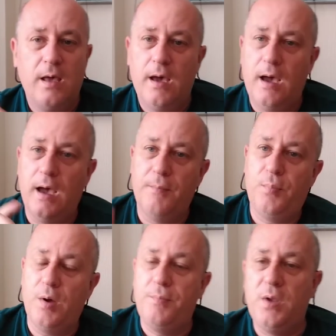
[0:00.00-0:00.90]
Um,
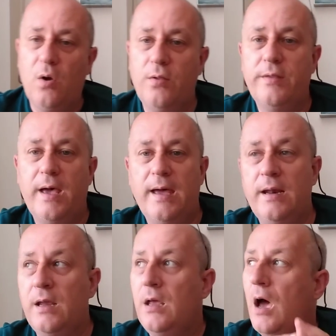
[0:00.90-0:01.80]
but beyond that,
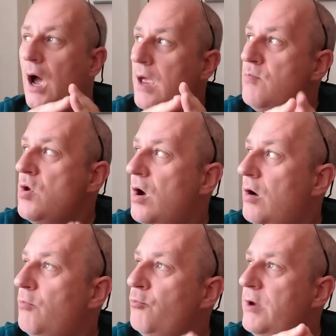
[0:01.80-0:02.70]
I'm
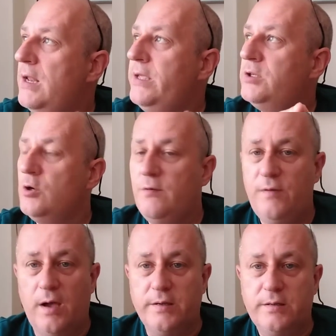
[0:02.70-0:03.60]
not really too
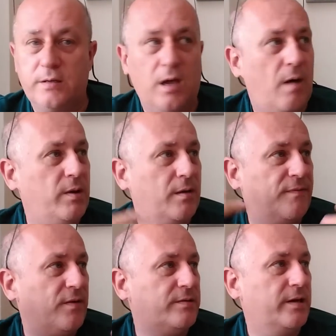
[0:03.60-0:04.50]
fussed. I'm in a
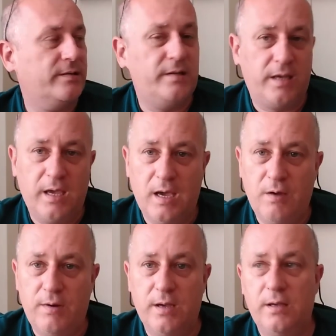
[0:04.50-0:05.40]
fantastic
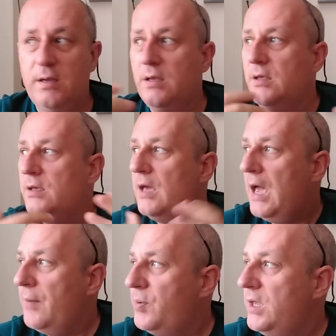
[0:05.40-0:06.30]
area
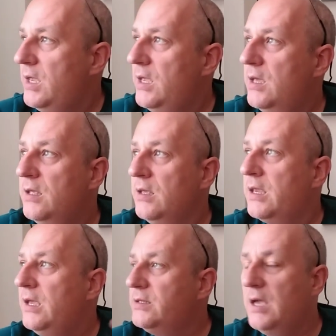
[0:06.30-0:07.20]
happy here,
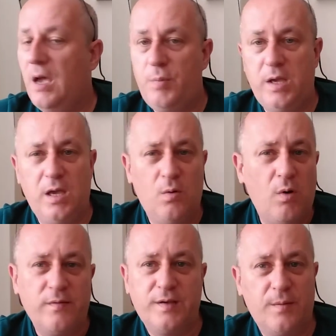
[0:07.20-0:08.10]
kids are happy here,
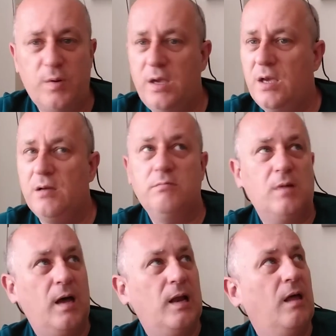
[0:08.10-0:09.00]
wife's happy here,
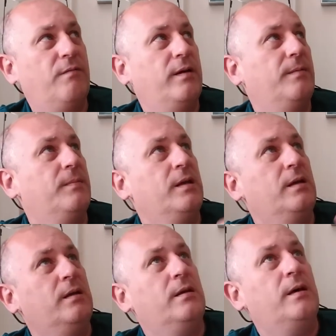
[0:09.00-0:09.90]
I love it.
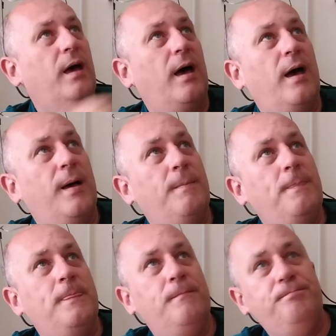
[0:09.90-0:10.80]

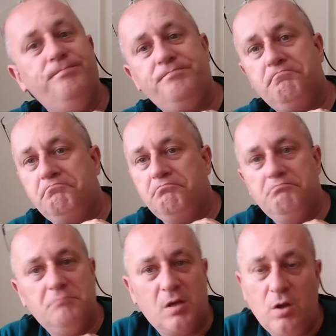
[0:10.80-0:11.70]
Um,
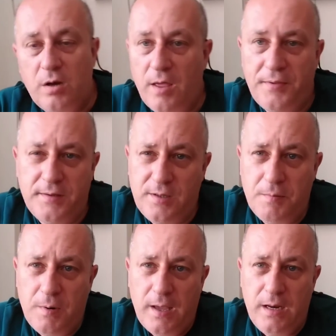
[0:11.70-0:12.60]
got nothing to
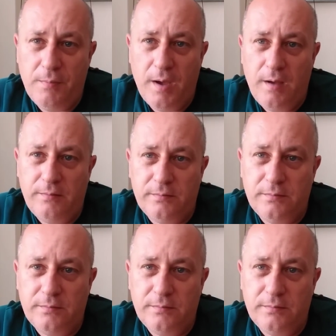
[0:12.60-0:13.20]
complain about.